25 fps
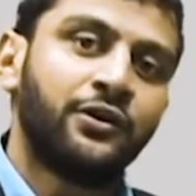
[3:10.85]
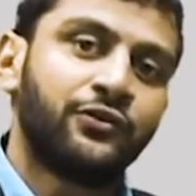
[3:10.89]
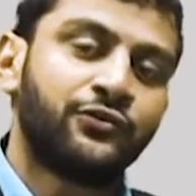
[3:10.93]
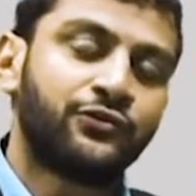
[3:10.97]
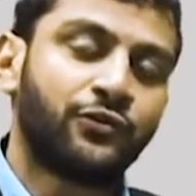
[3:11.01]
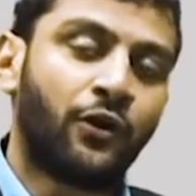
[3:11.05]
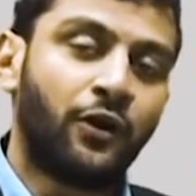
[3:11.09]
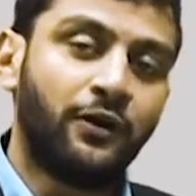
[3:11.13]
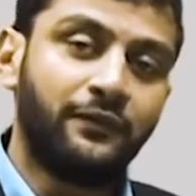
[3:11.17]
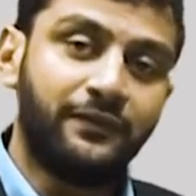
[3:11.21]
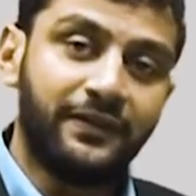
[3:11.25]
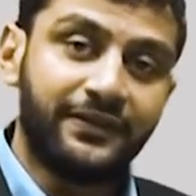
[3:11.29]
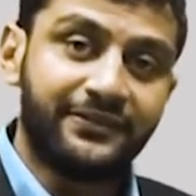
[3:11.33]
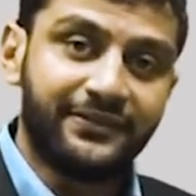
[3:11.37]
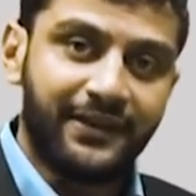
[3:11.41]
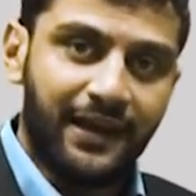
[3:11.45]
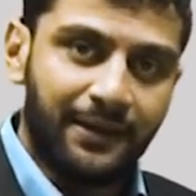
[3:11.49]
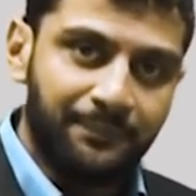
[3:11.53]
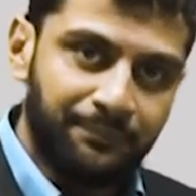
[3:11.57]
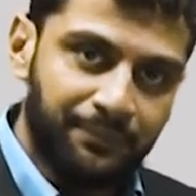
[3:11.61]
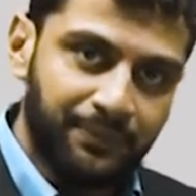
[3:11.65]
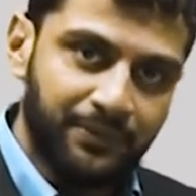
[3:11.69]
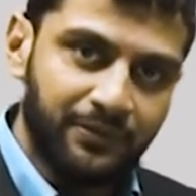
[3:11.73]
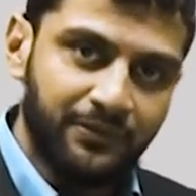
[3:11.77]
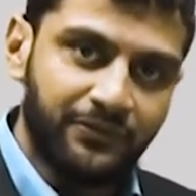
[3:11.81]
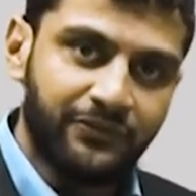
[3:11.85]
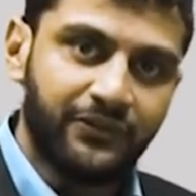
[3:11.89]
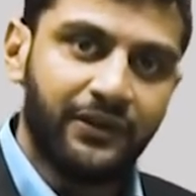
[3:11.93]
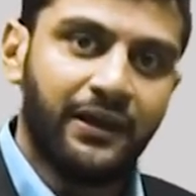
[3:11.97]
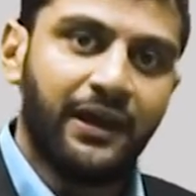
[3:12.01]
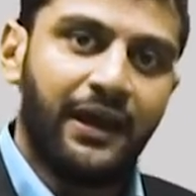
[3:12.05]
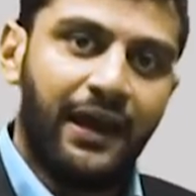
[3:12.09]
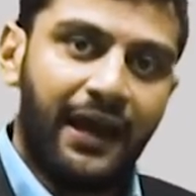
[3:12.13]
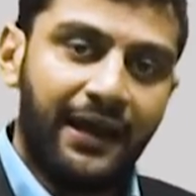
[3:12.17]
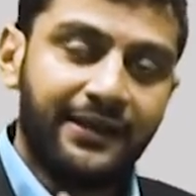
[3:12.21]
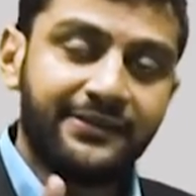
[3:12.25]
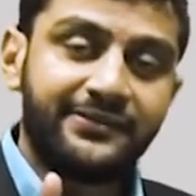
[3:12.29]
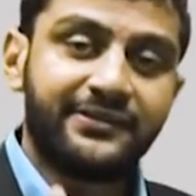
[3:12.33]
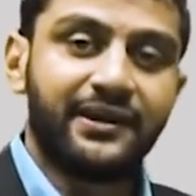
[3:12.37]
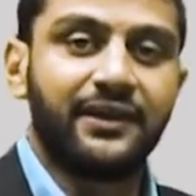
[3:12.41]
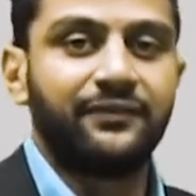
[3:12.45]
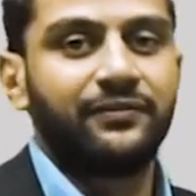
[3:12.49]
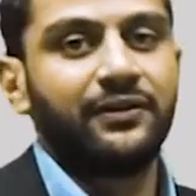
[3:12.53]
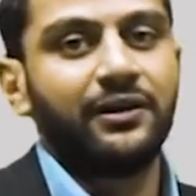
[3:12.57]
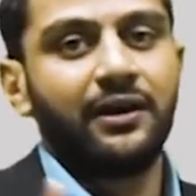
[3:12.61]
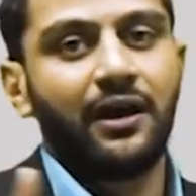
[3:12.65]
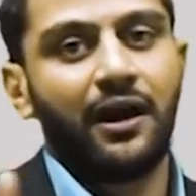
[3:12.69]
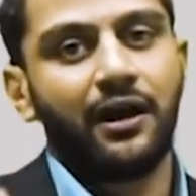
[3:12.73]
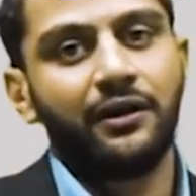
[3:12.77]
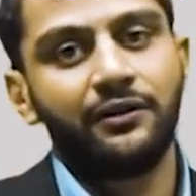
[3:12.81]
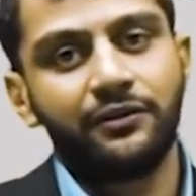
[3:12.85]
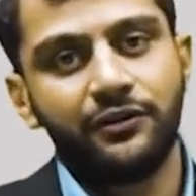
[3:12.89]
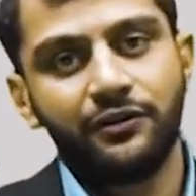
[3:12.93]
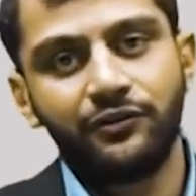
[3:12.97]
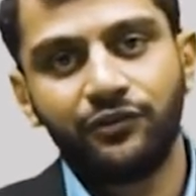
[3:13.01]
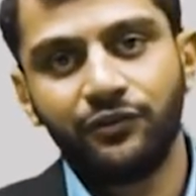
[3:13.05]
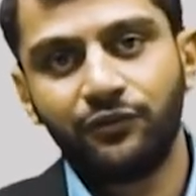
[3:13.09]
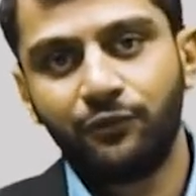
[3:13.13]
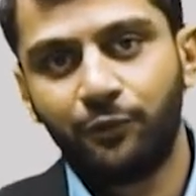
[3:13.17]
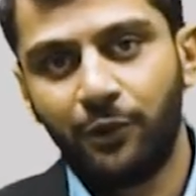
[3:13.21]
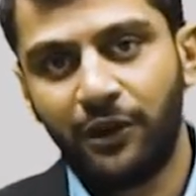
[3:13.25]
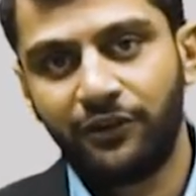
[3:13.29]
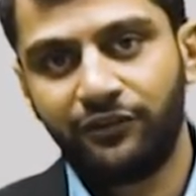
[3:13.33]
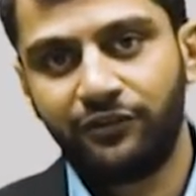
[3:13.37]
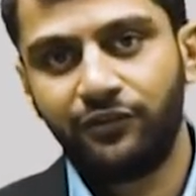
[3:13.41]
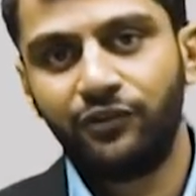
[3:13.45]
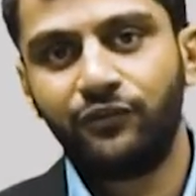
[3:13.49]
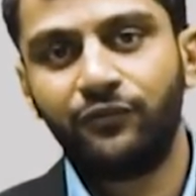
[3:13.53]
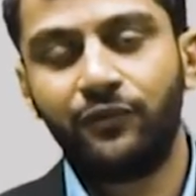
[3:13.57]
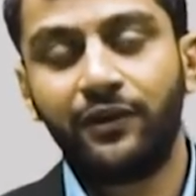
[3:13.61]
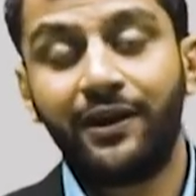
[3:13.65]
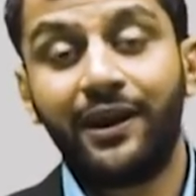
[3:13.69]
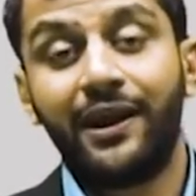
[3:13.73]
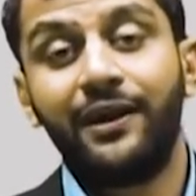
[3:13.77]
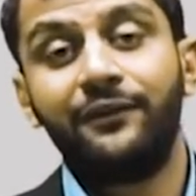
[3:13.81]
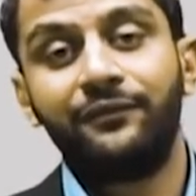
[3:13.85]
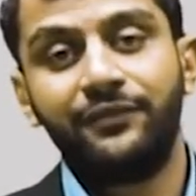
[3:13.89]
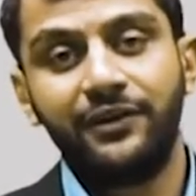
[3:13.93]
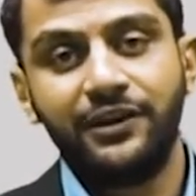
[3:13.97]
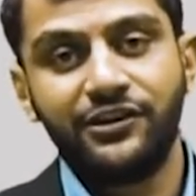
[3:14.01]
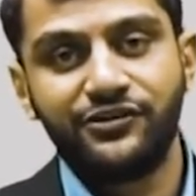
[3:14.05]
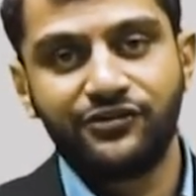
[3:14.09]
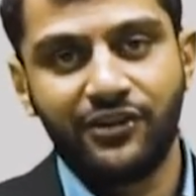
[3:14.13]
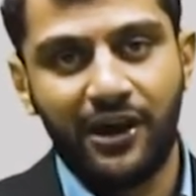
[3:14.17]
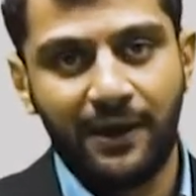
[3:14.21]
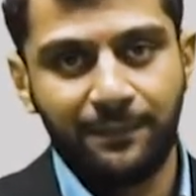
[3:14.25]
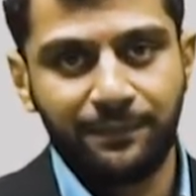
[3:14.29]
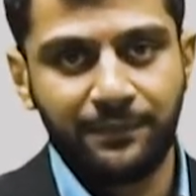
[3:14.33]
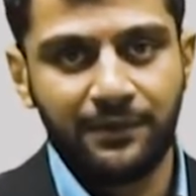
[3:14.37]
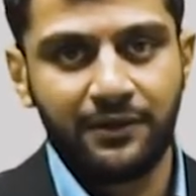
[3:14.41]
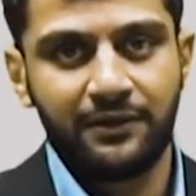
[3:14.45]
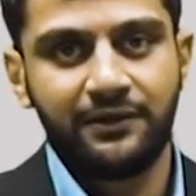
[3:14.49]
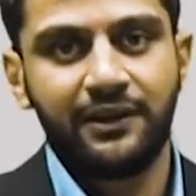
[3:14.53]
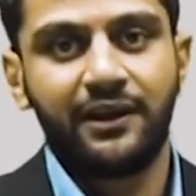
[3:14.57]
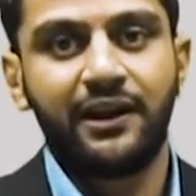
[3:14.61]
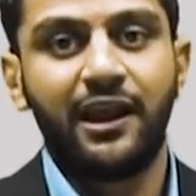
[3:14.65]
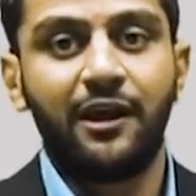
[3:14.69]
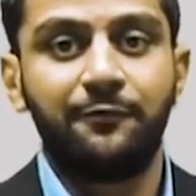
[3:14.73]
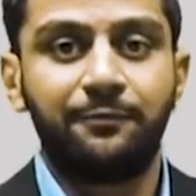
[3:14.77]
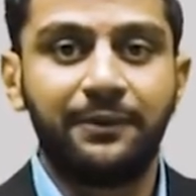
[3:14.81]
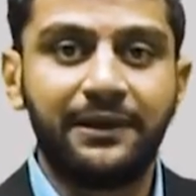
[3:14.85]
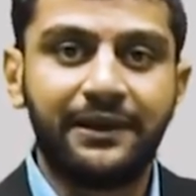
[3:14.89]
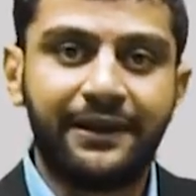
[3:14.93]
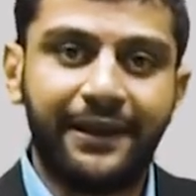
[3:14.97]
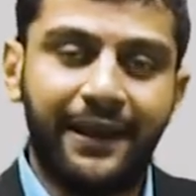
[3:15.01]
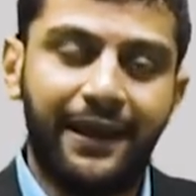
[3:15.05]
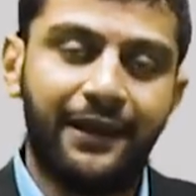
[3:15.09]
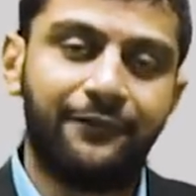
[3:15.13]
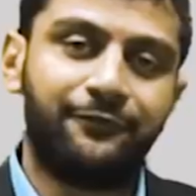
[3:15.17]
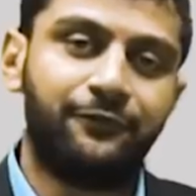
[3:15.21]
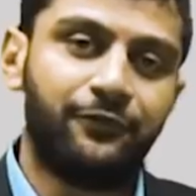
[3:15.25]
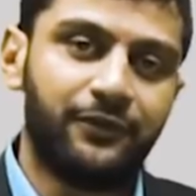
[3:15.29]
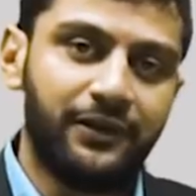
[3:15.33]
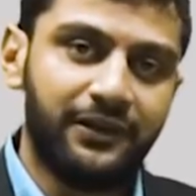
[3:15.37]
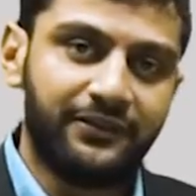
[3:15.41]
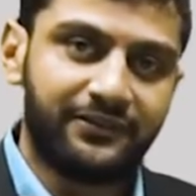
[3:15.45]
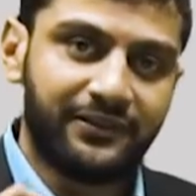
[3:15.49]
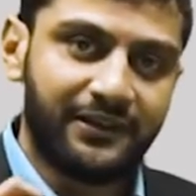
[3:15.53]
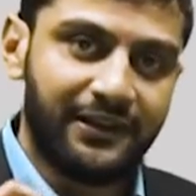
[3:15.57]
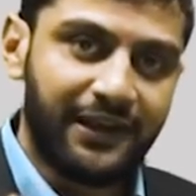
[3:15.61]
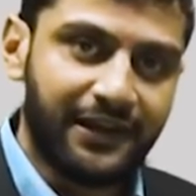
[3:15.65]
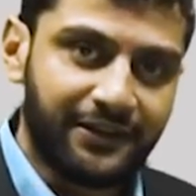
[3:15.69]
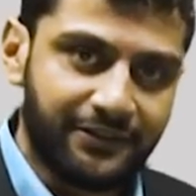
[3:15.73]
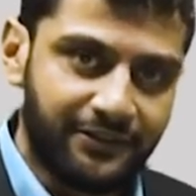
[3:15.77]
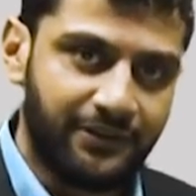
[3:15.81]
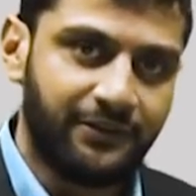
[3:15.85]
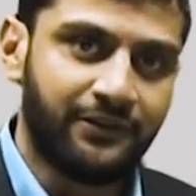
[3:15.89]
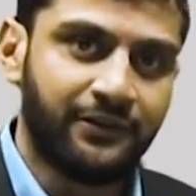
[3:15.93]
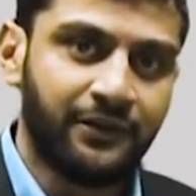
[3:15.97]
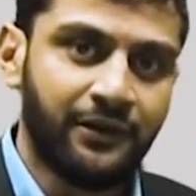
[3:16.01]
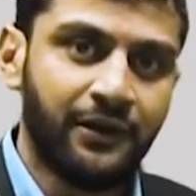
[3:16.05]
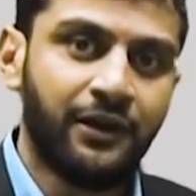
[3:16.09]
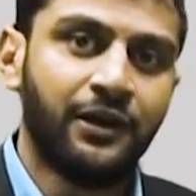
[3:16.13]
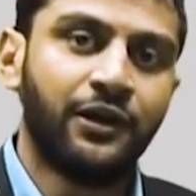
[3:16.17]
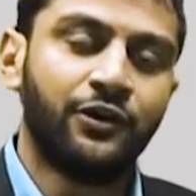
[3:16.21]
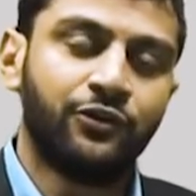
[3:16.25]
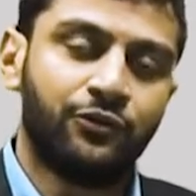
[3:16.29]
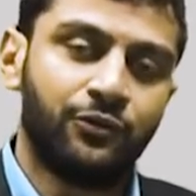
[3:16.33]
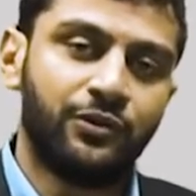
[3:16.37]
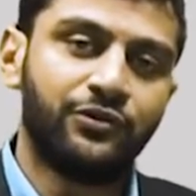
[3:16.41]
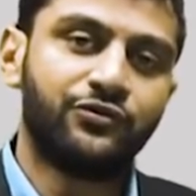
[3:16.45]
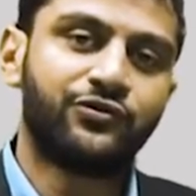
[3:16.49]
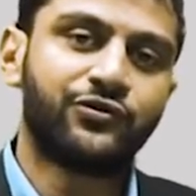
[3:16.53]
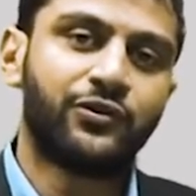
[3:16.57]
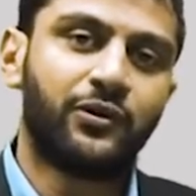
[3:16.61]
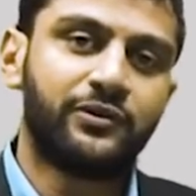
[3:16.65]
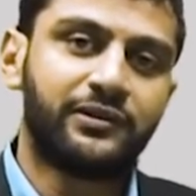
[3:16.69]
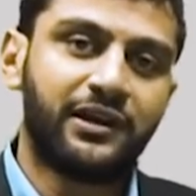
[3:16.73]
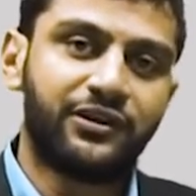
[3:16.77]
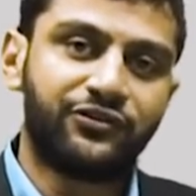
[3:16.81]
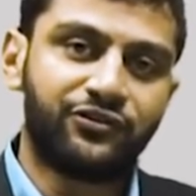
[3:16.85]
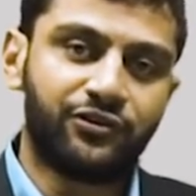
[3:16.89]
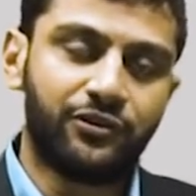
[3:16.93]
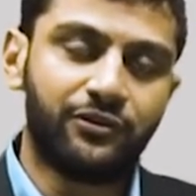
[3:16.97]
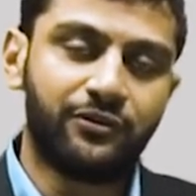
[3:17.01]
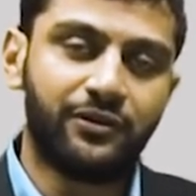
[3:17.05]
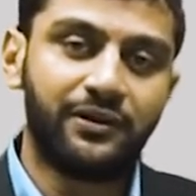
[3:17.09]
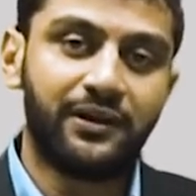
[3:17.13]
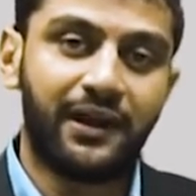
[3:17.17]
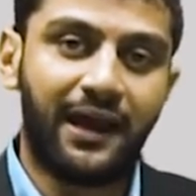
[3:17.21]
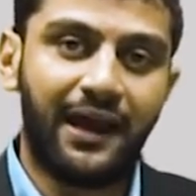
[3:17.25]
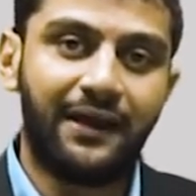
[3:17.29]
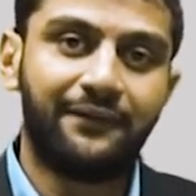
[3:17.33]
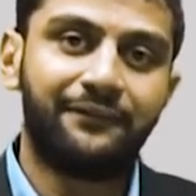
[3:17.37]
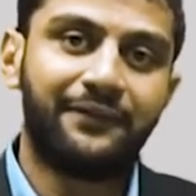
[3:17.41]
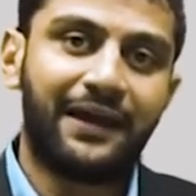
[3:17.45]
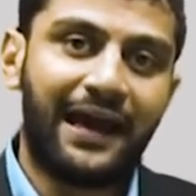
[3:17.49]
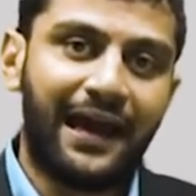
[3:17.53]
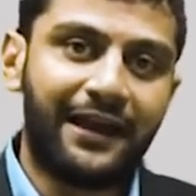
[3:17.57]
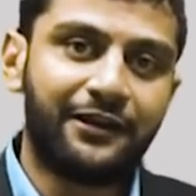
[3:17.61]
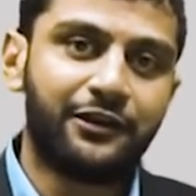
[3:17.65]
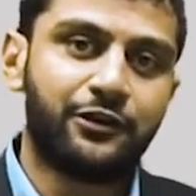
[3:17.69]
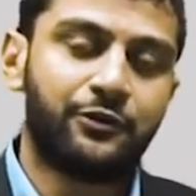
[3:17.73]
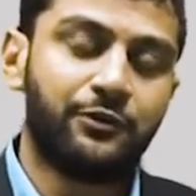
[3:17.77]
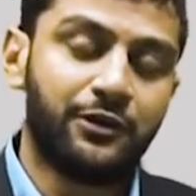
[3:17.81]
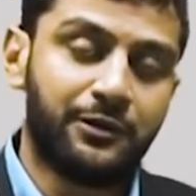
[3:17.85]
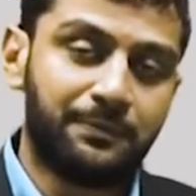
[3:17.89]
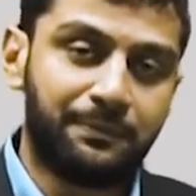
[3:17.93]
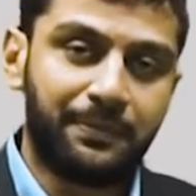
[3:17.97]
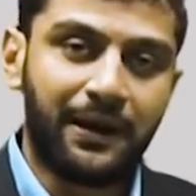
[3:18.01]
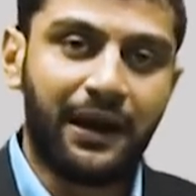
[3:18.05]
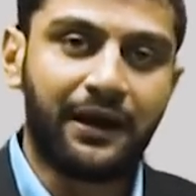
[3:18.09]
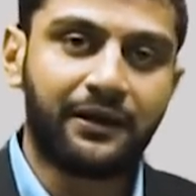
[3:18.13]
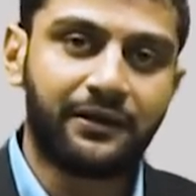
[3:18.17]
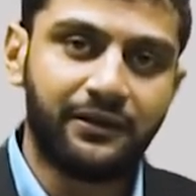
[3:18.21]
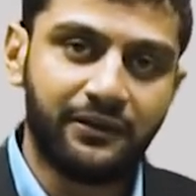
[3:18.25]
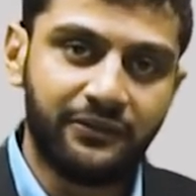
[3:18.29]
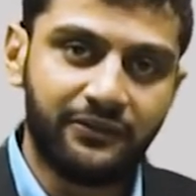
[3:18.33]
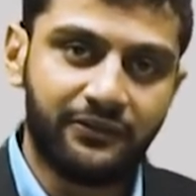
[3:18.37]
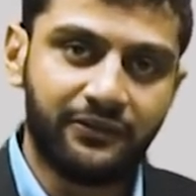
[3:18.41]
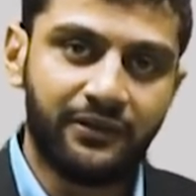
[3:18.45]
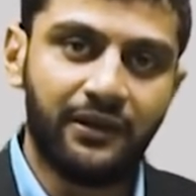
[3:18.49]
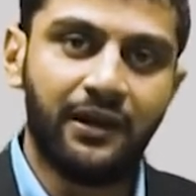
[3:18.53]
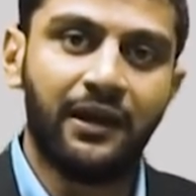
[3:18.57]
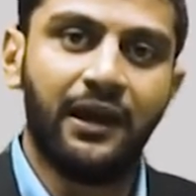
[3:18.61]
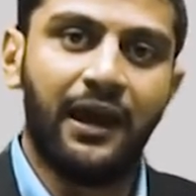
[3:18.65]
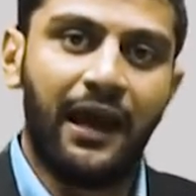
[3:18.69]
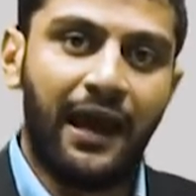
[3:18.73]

solved examples, and several hundreds of questions for every chapter that have been carefully selected to ensure that children have adequate practice